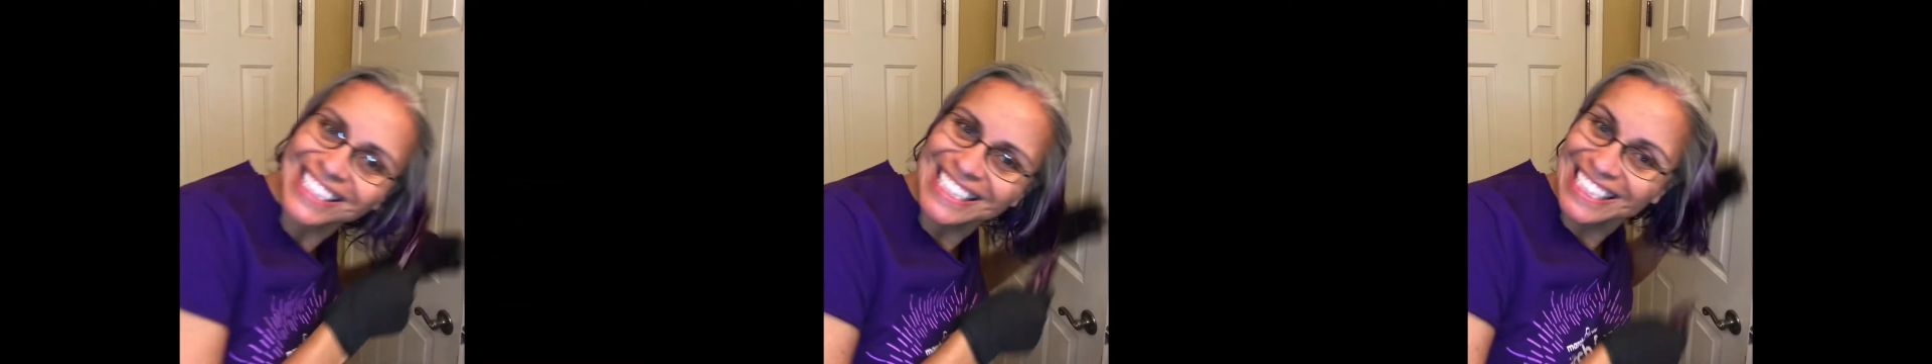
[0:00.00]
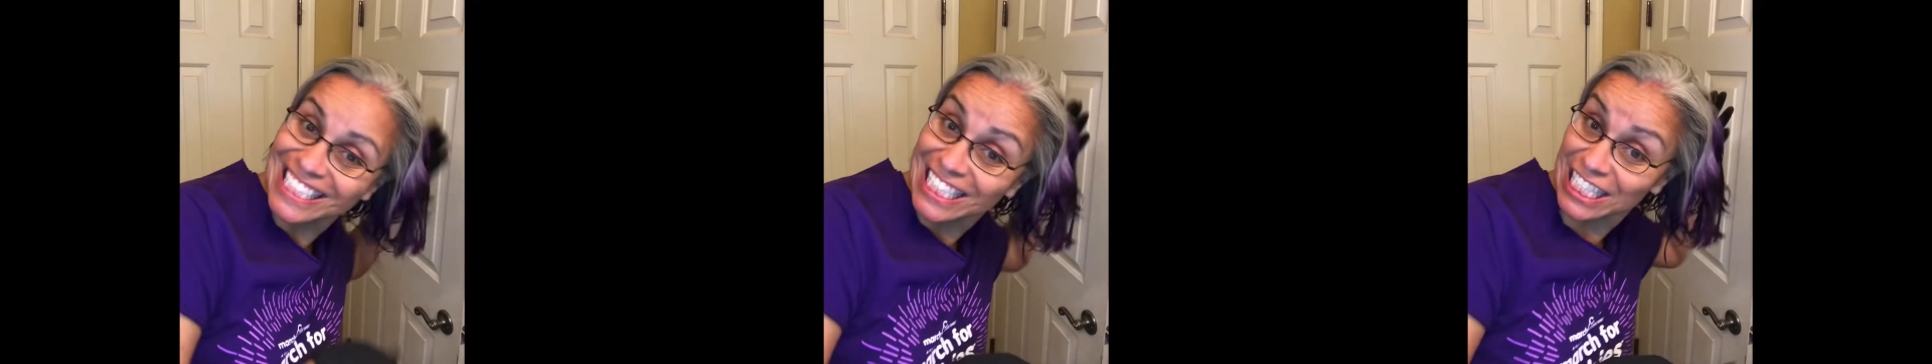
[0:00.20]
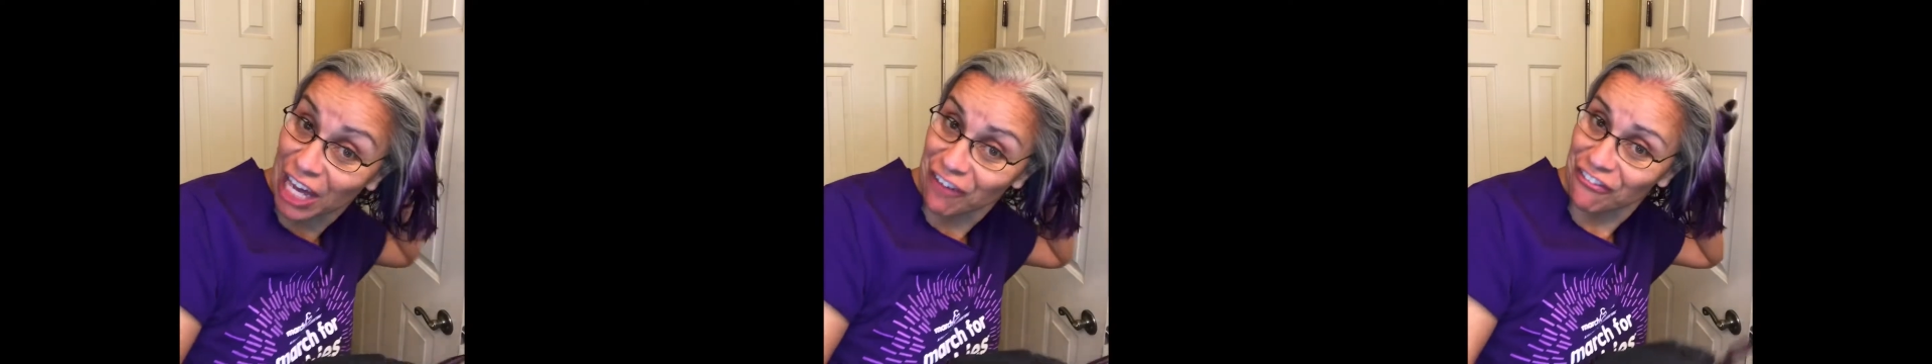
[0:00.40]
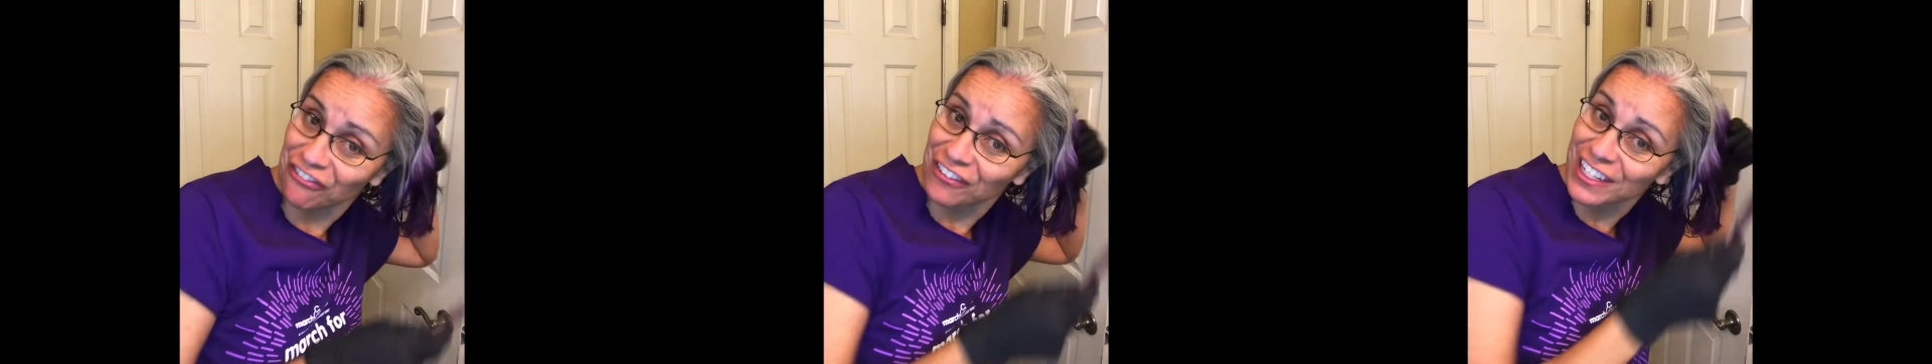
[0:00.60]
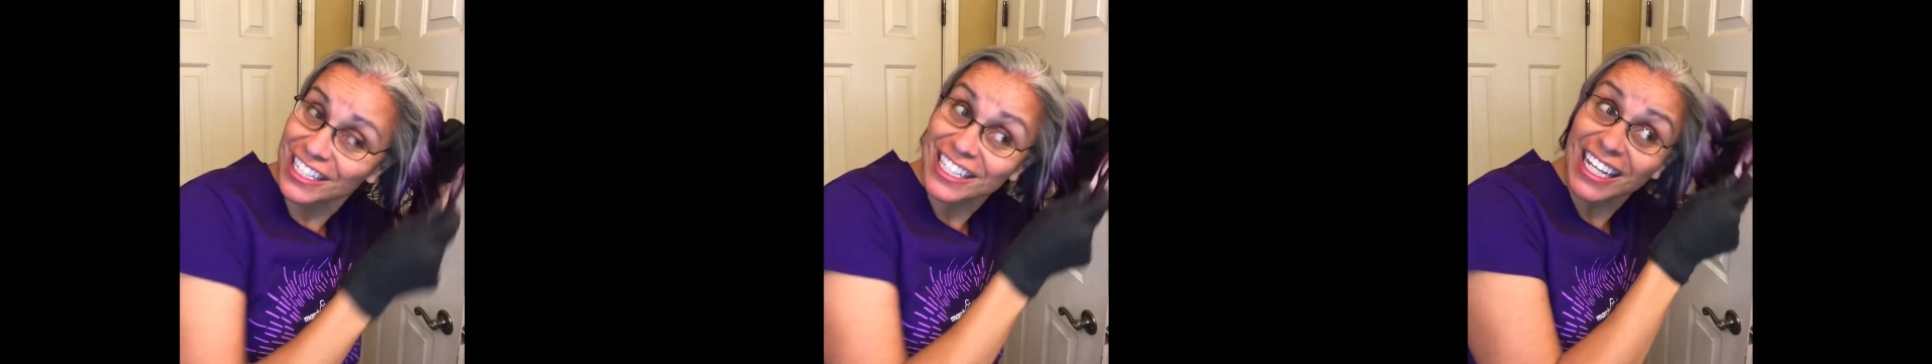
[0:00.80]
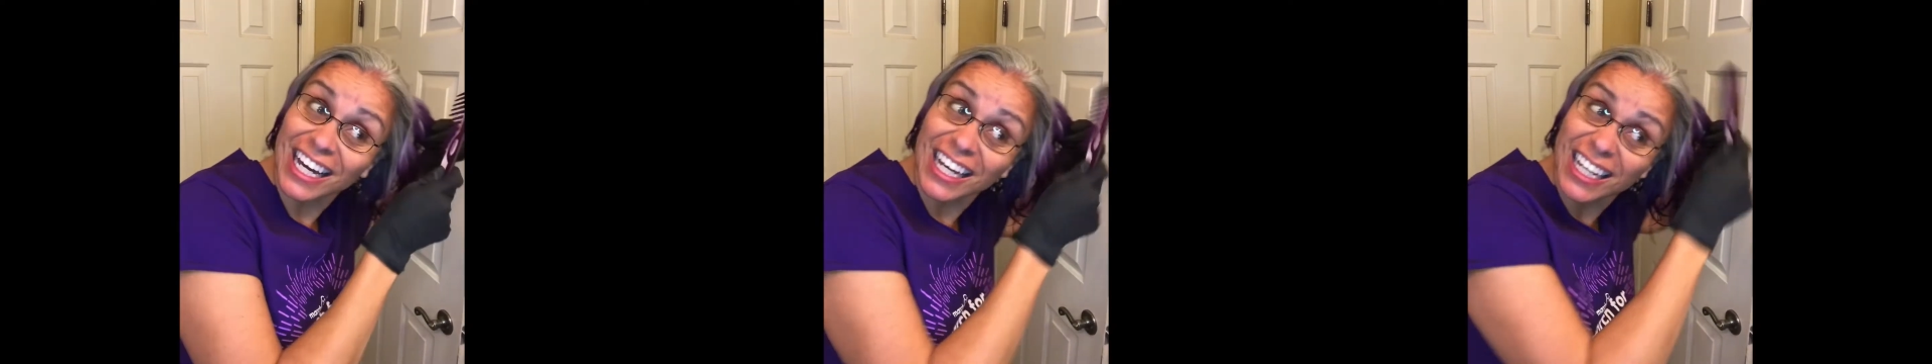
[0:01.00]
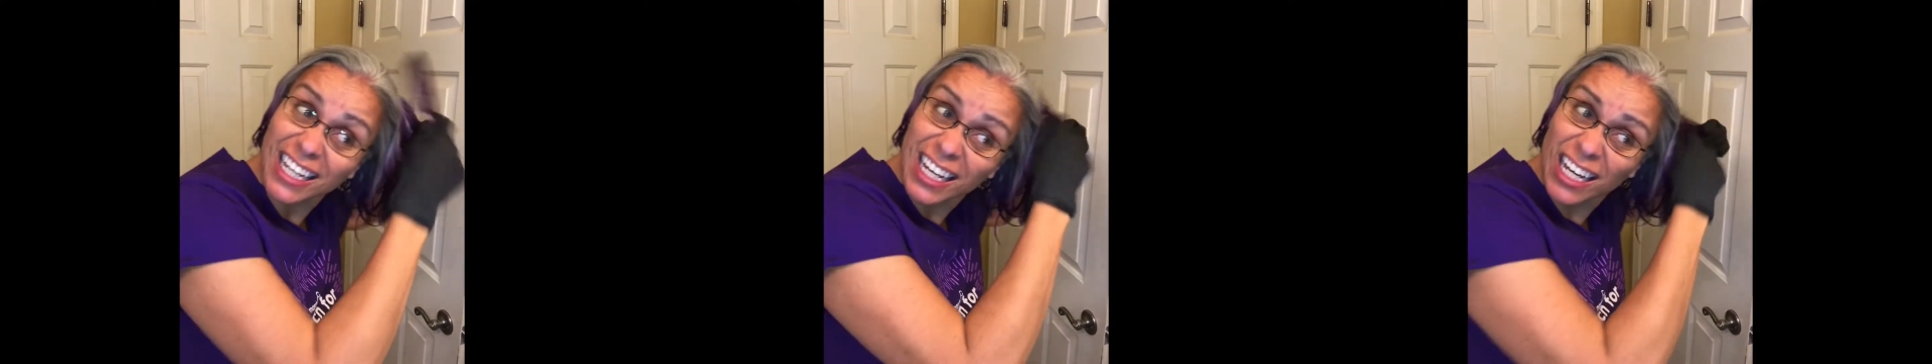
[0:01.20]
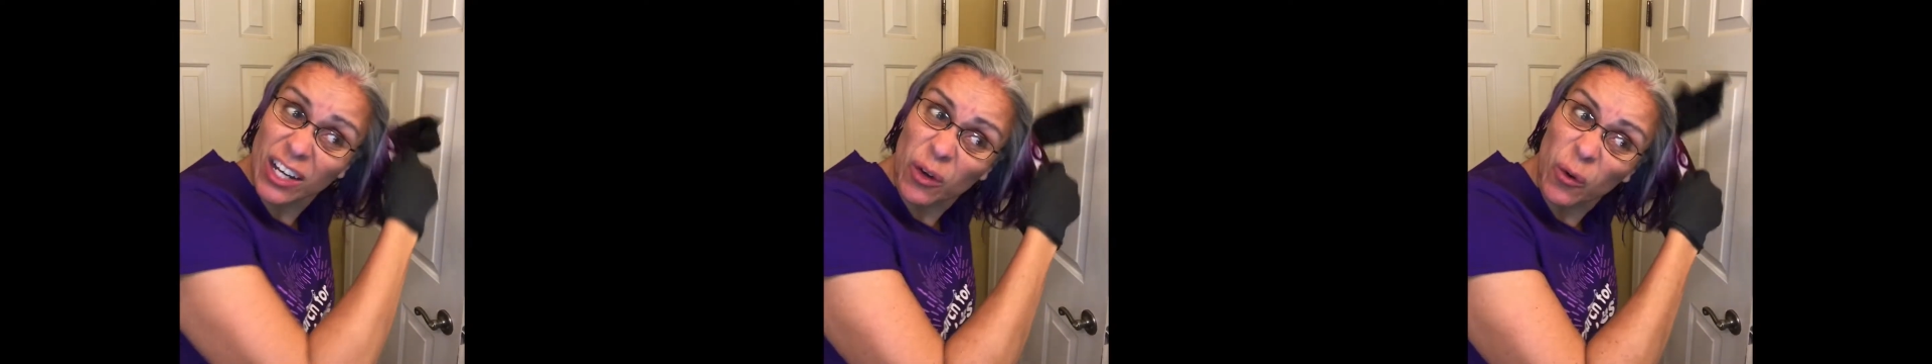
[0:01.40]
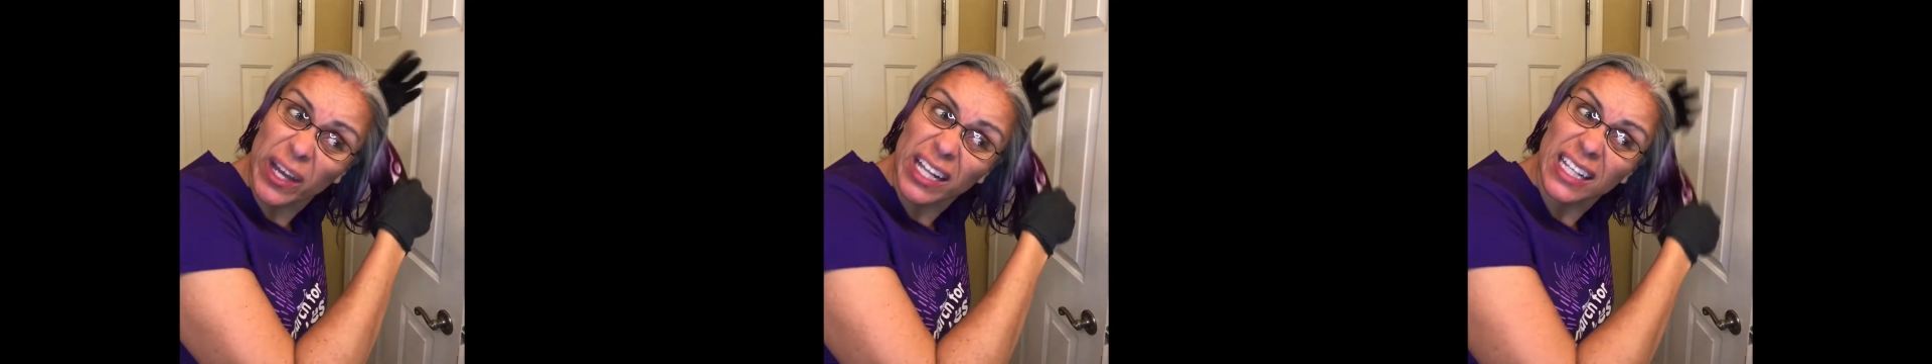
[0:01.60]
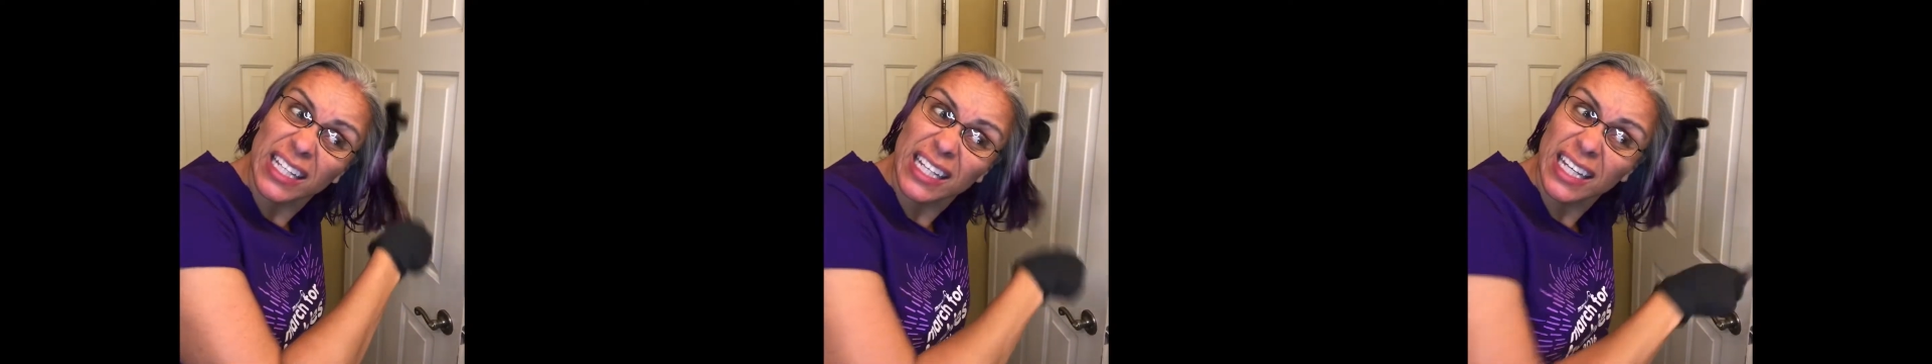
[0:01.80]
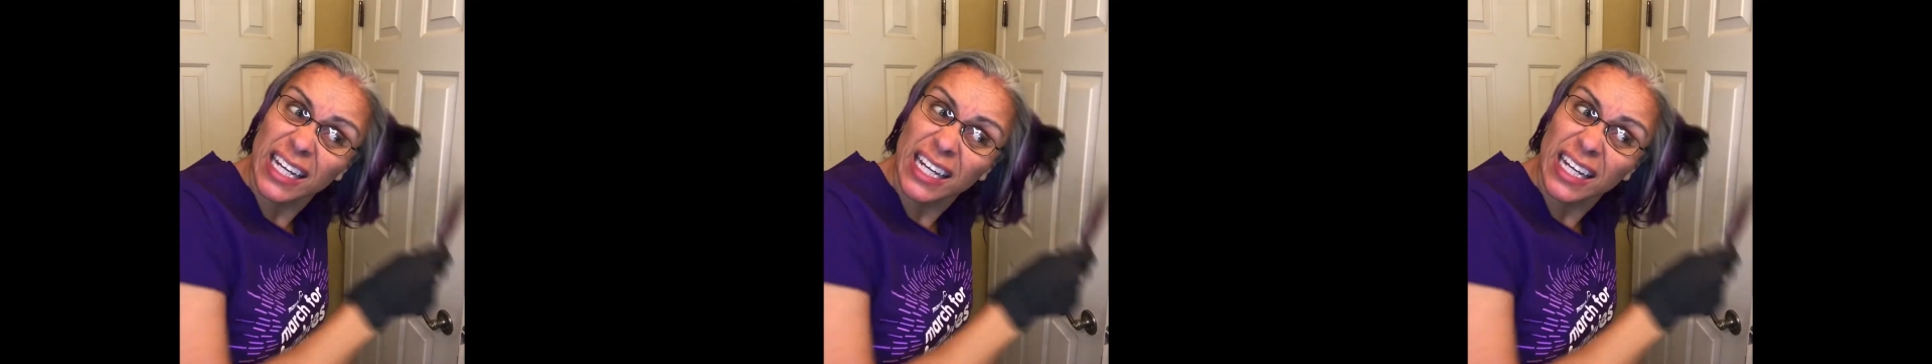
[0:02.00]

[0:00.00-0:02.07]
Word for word: stuff done quickly